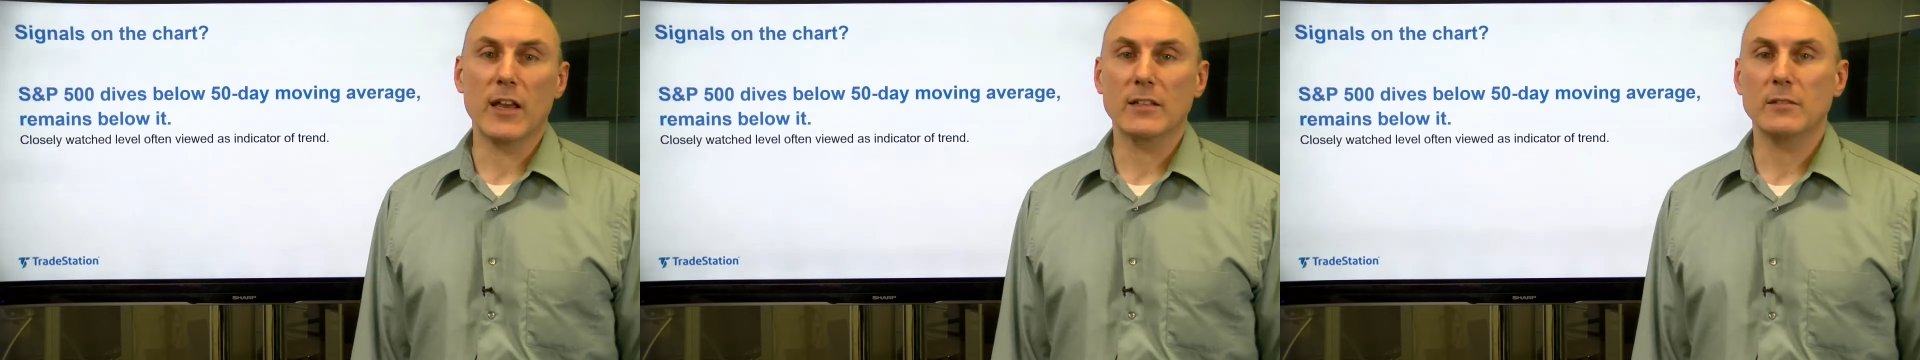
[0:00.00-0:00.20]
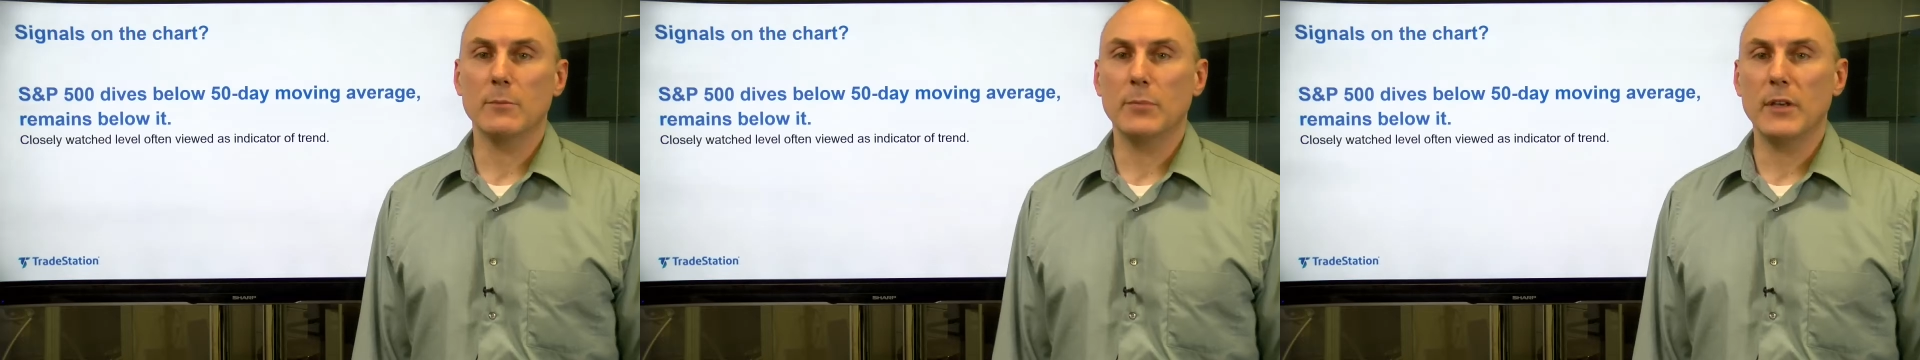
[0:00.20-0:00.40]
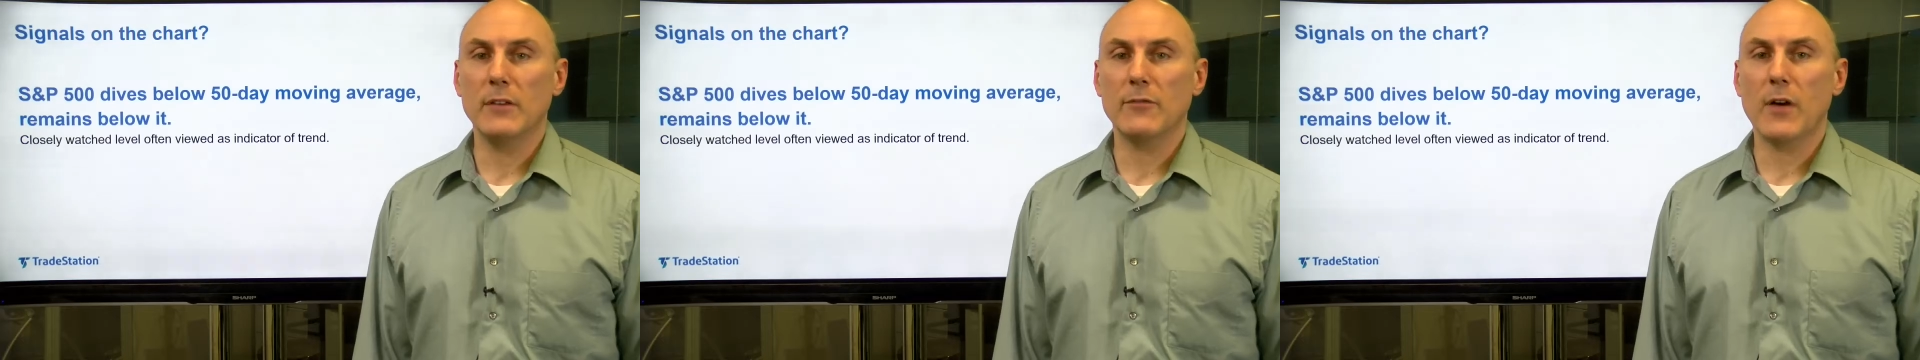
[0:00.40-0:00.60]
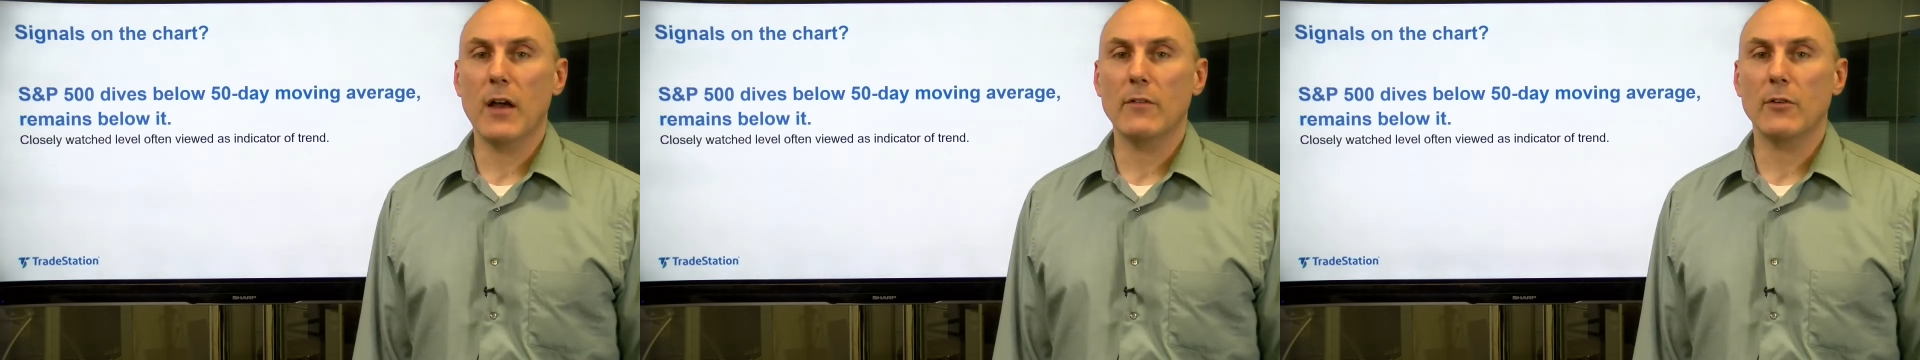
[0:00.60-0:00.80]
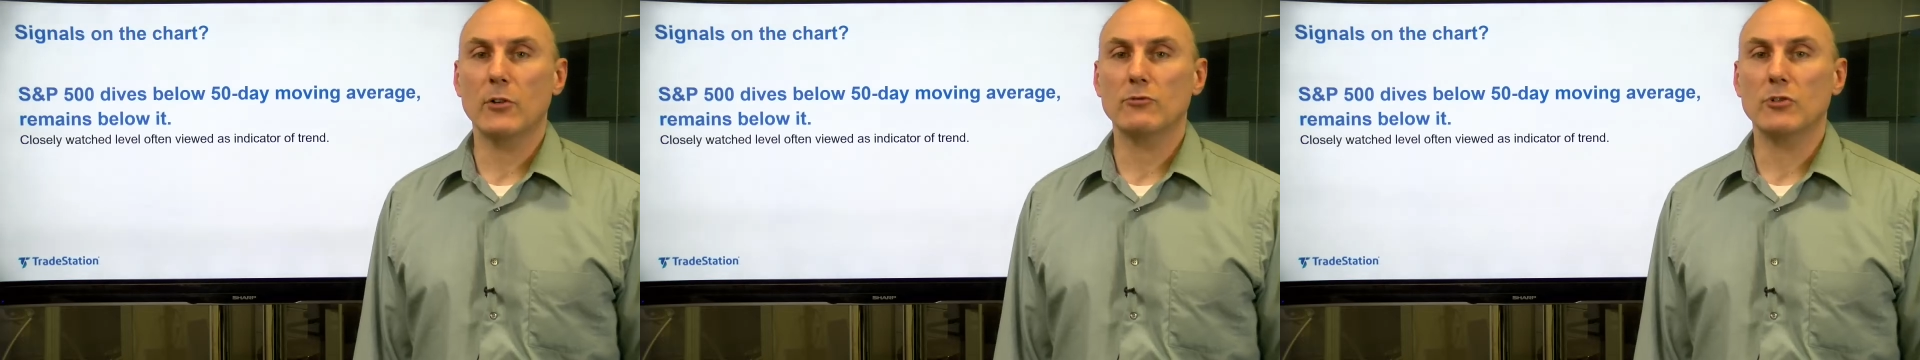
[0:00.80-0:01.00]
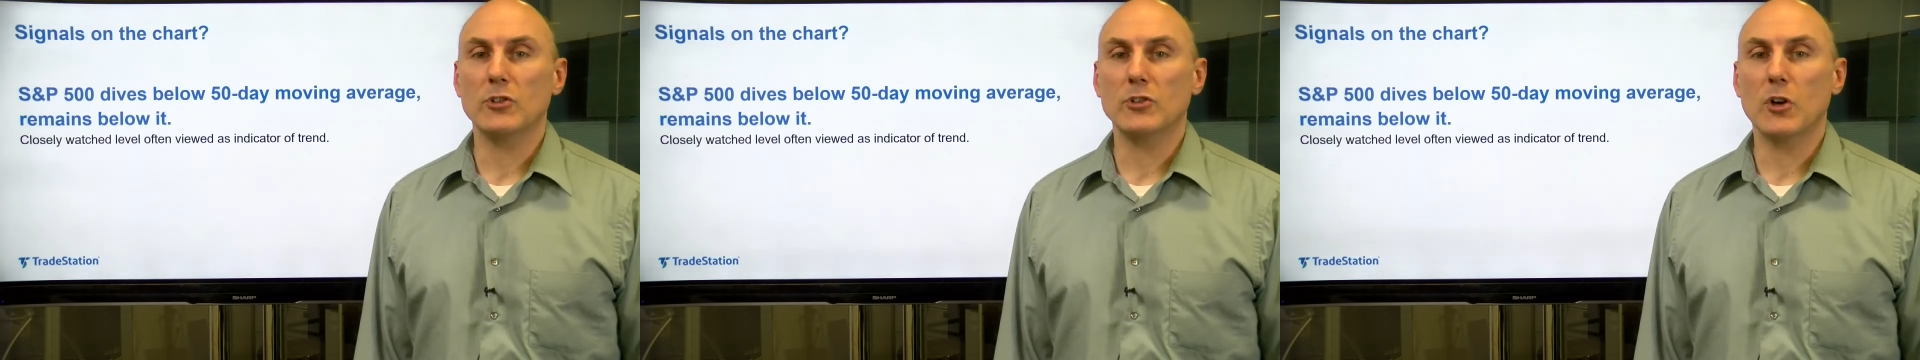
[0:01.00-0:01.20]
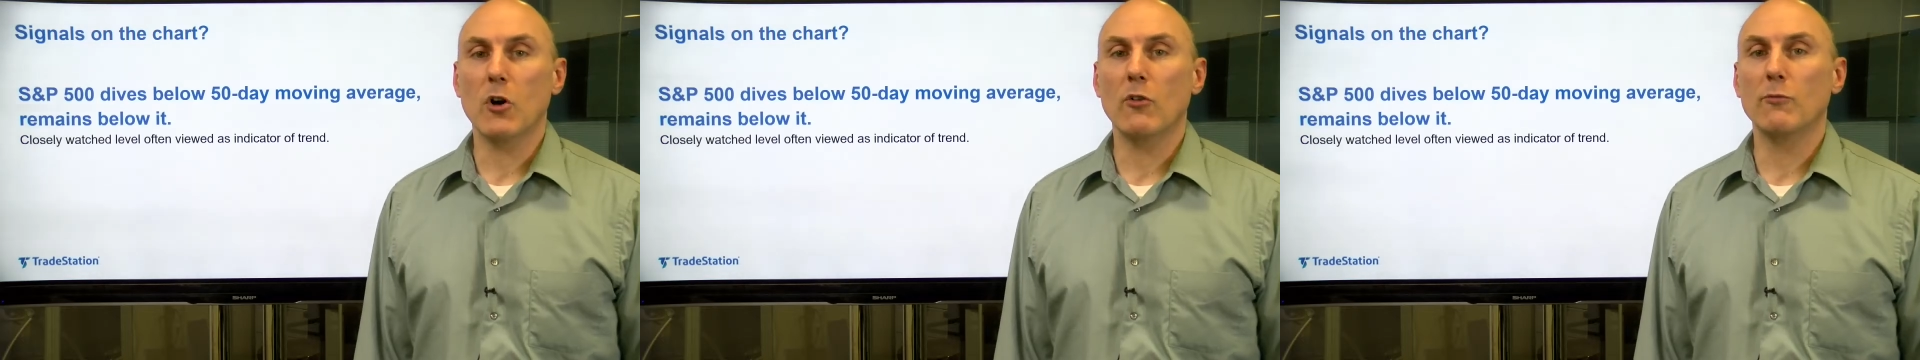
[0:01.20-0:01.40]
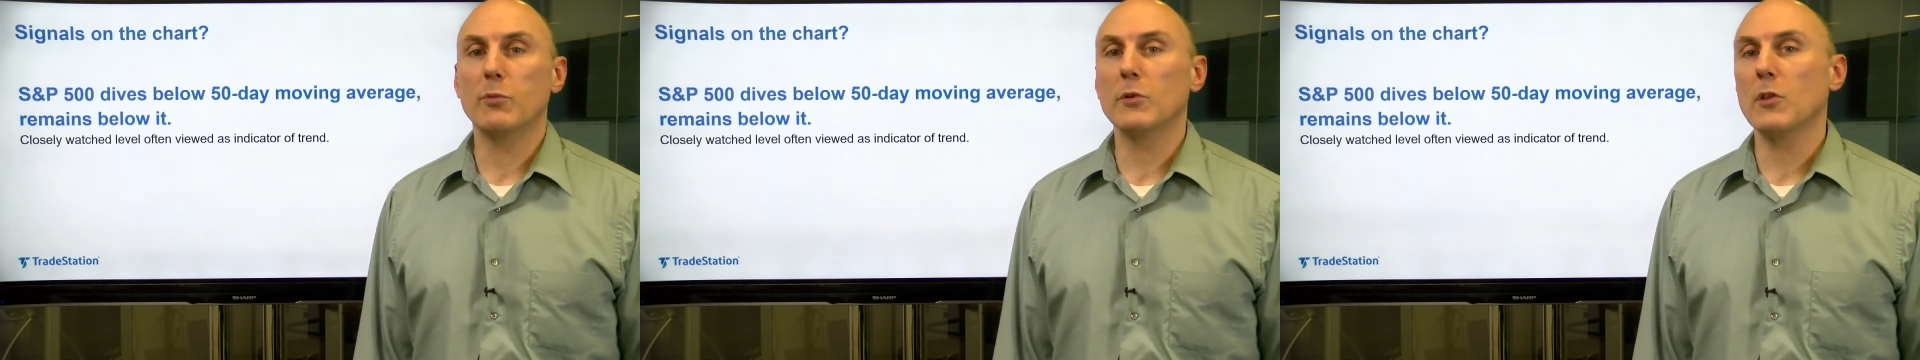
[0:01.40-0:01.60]
S&P 500
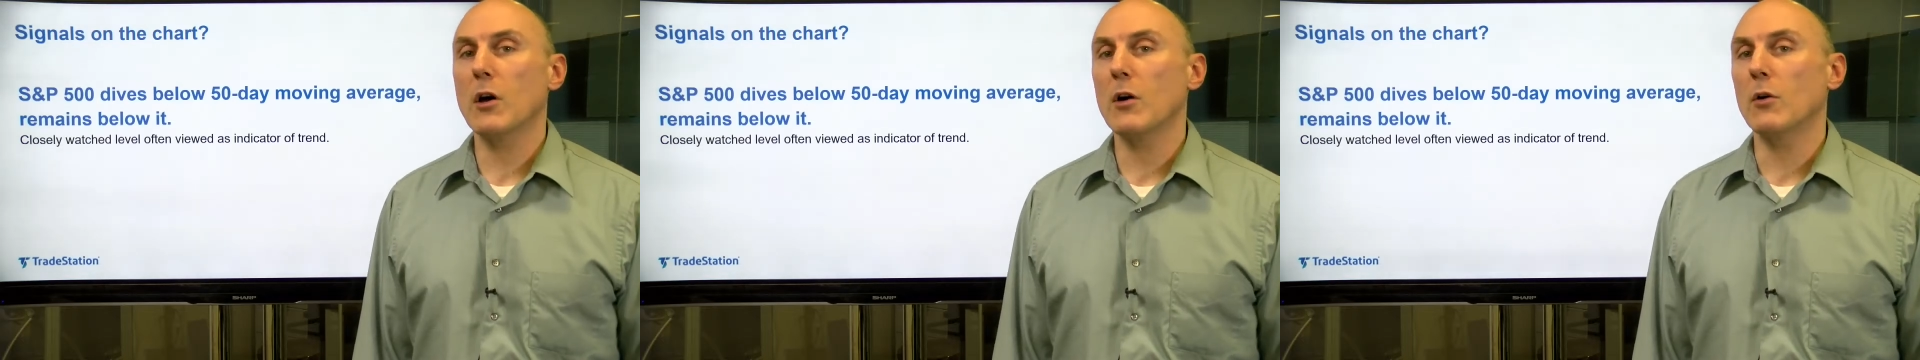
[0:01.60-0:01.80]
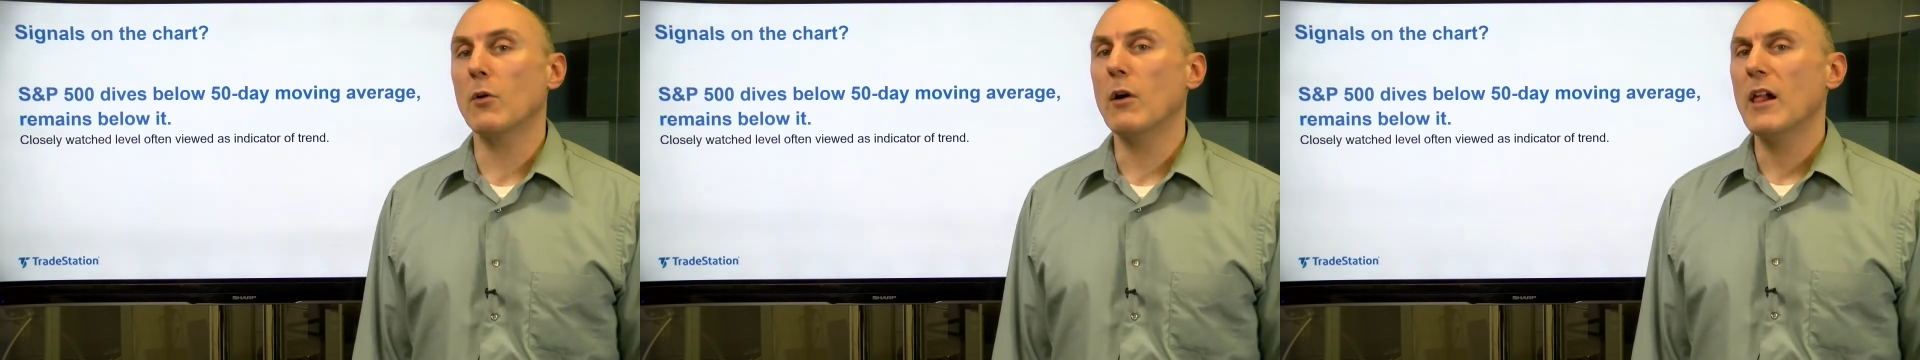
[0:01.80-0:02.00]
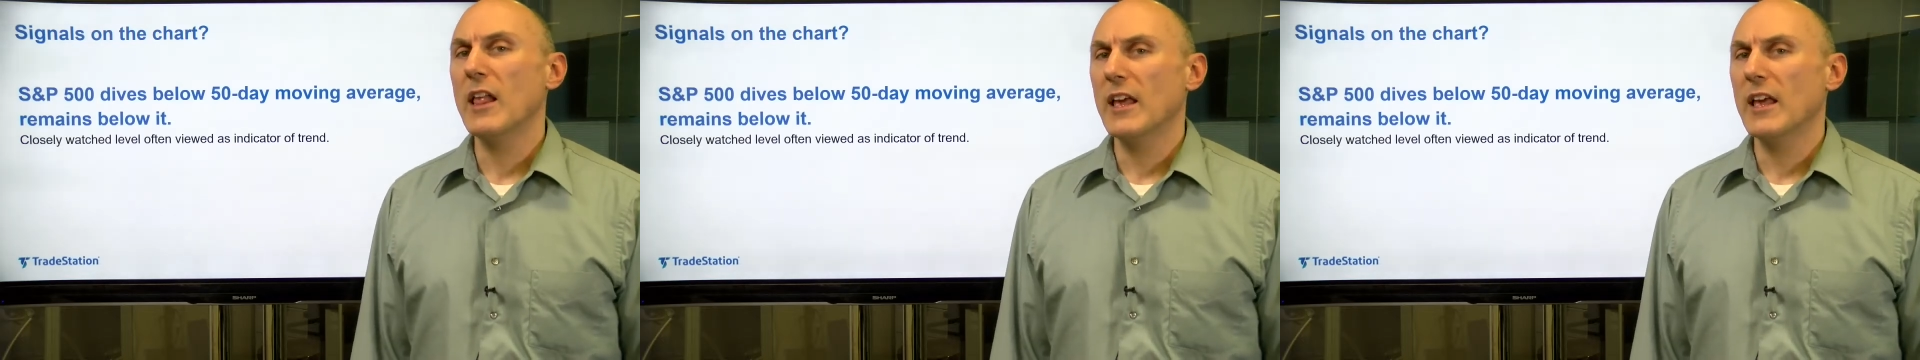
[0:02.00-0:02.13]
dove below